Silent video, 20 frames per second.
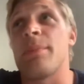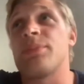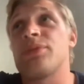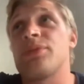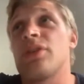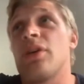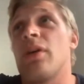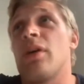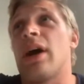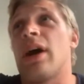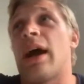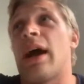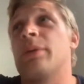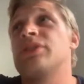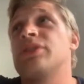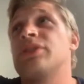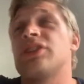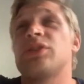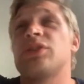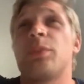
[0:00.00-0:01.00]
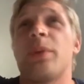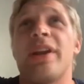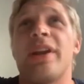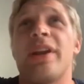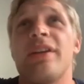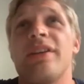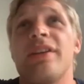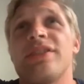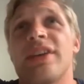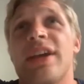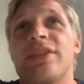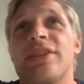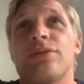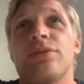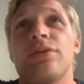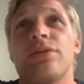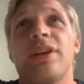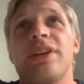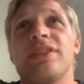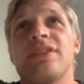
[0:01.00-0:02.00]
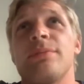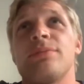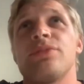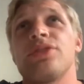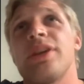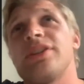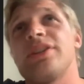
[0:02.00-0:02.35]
So I was explaining to these high school kids. I'm training some